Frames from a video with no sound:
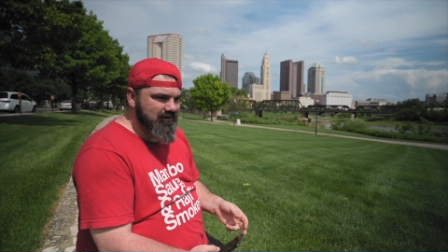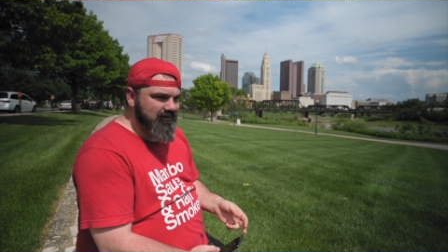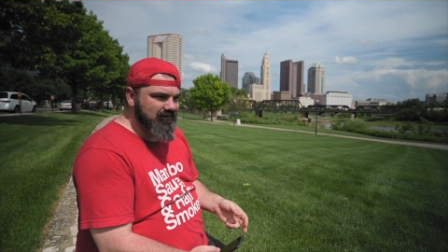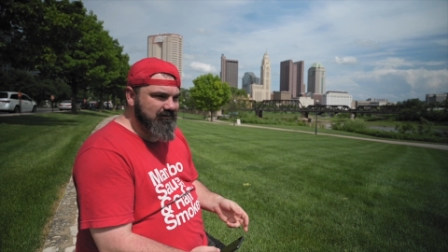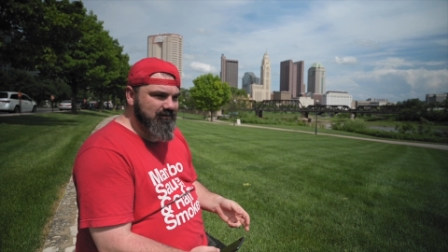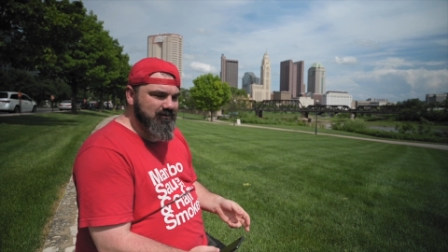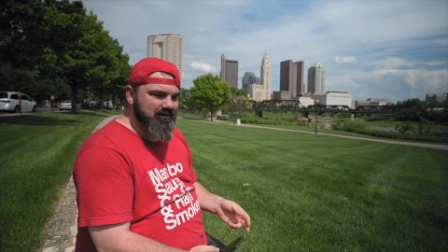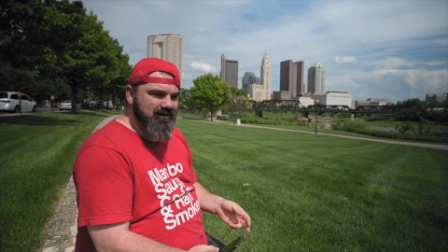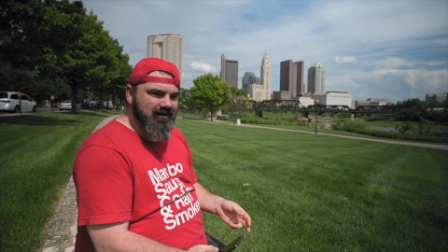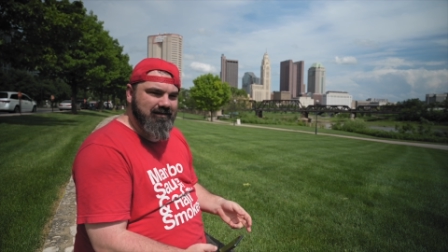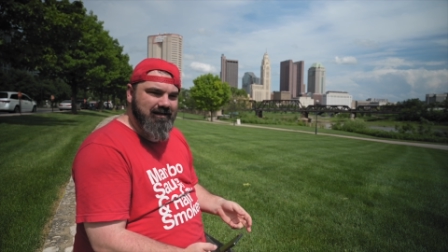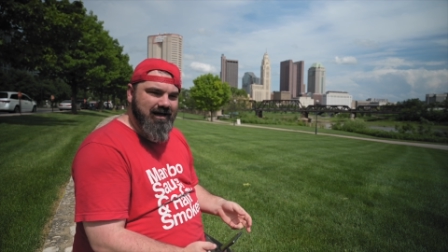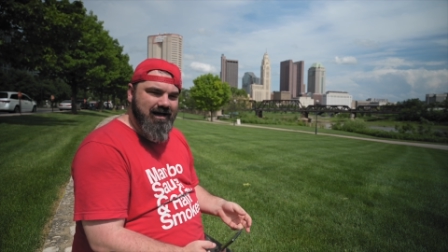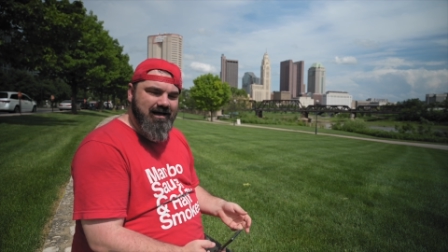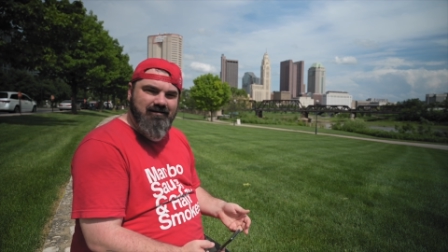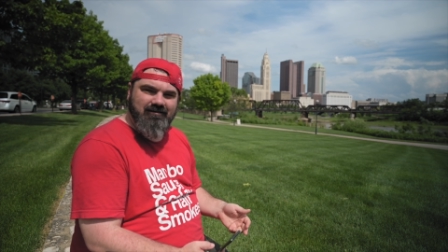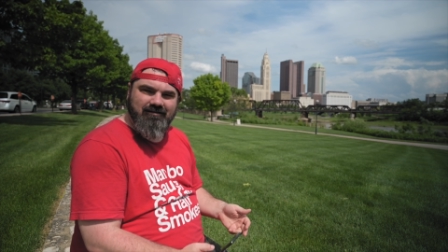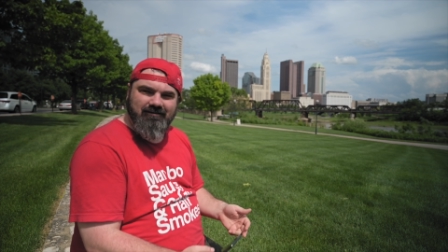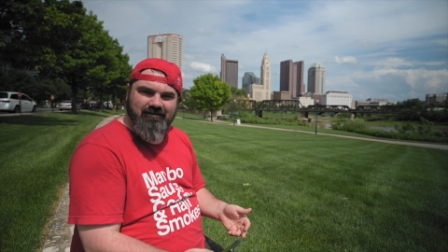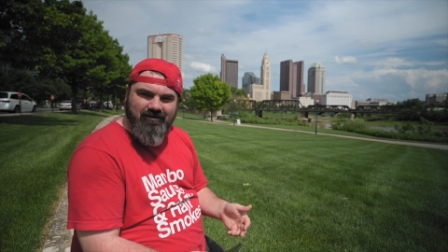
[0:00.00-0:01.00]
So when
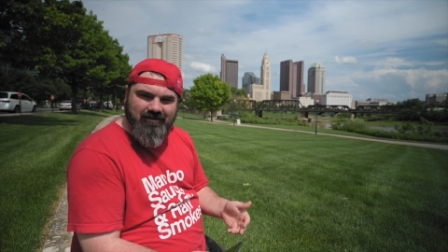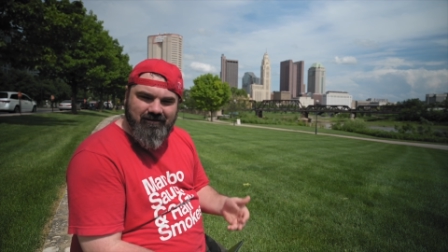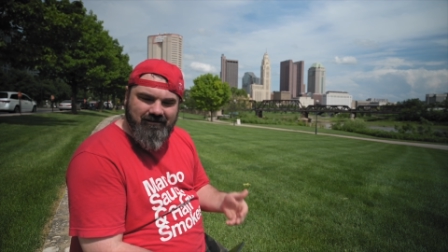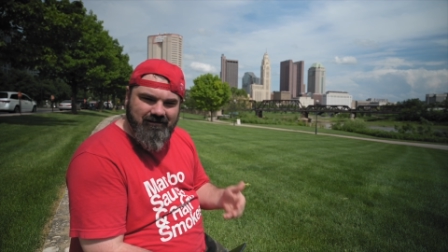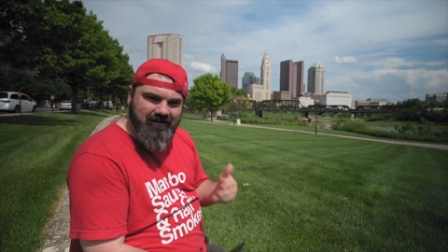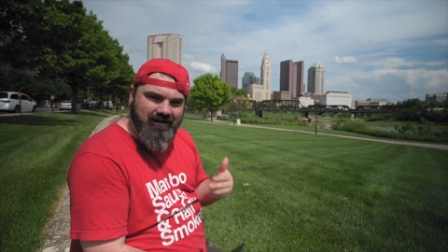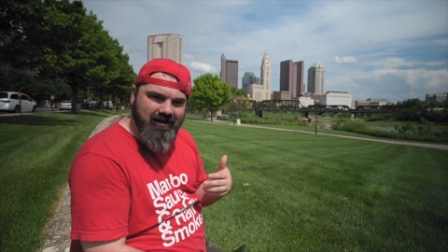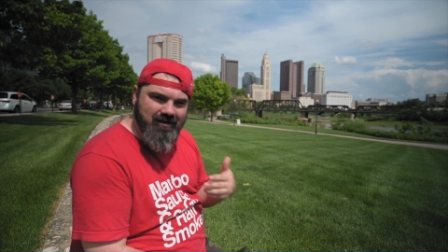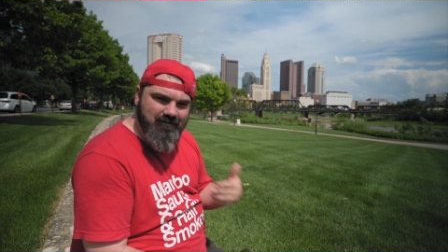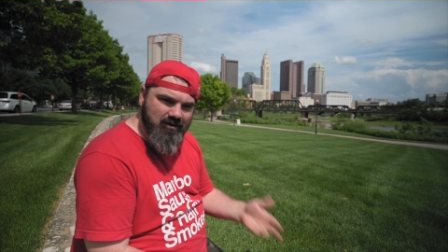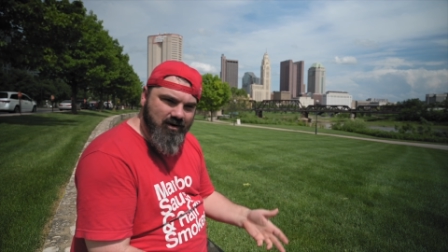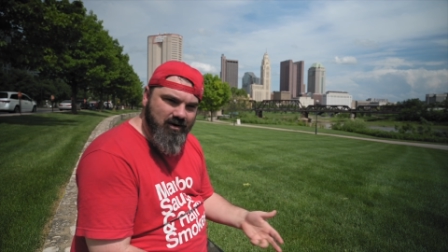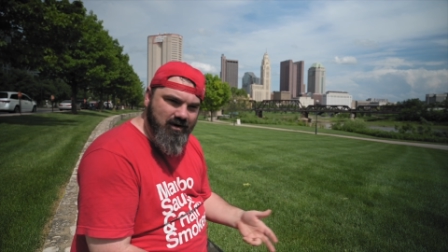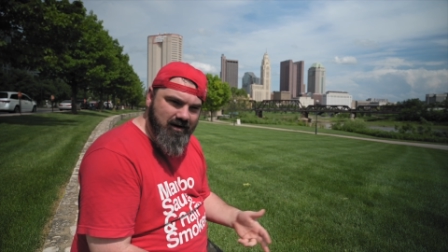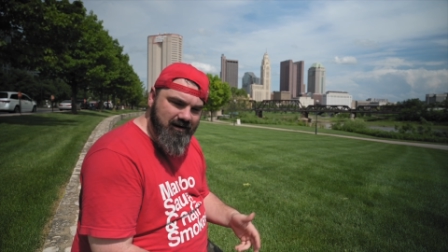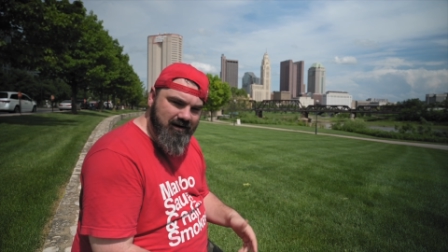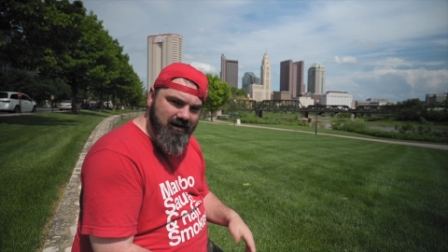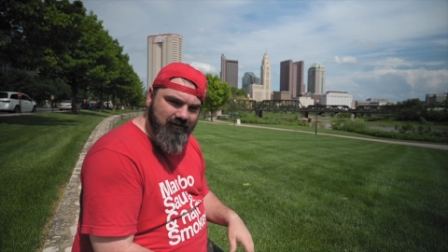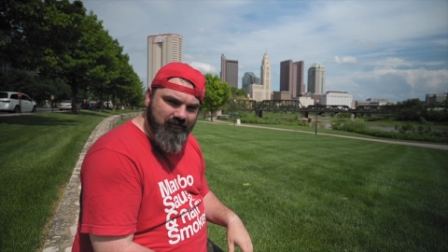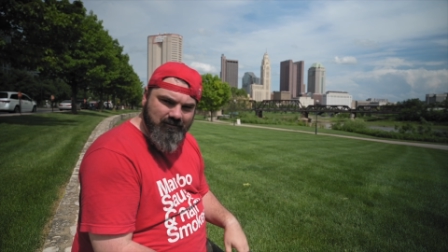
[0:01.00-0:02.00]
Aladdin started to come
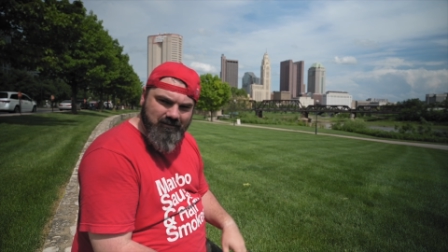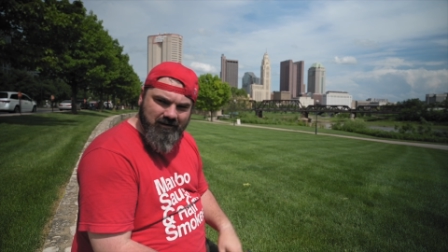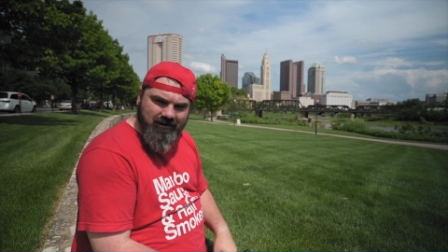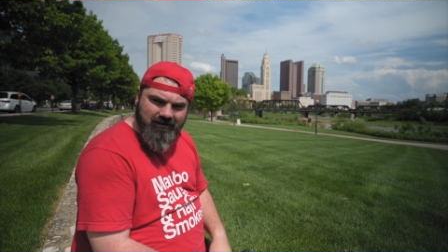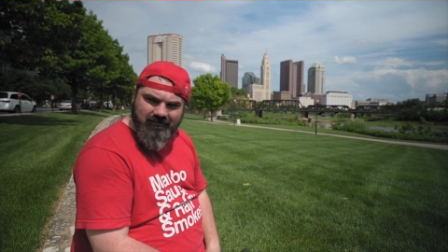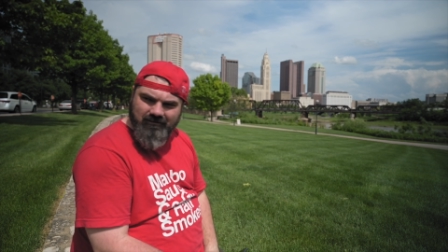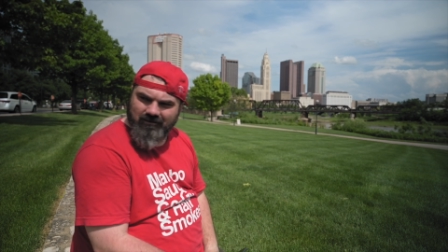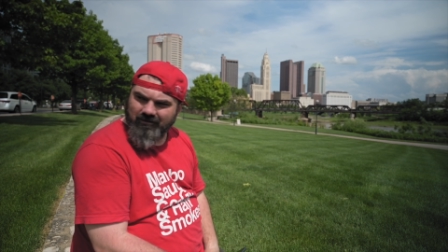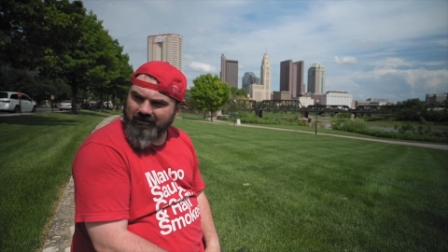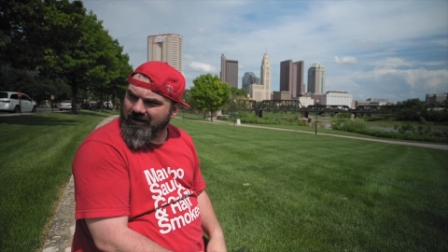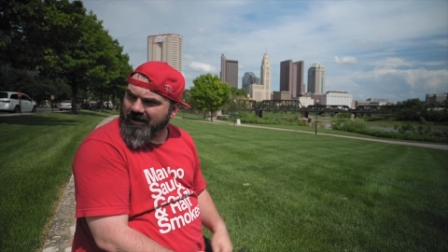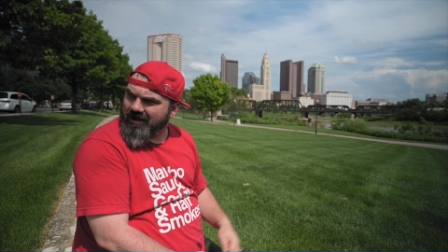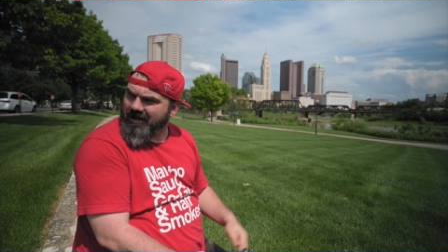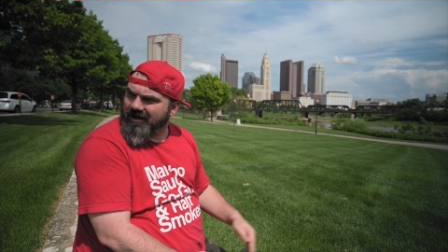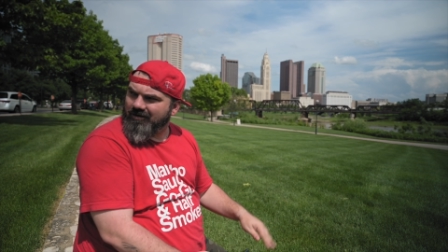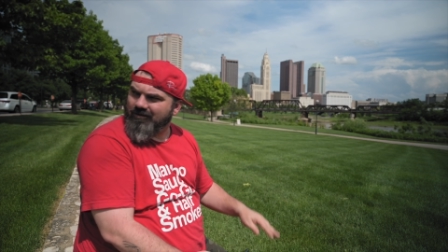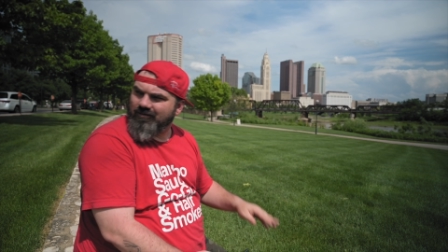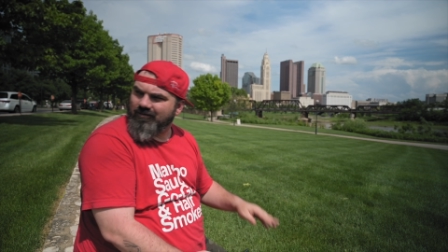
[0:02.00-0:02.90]
on and everybody's going, I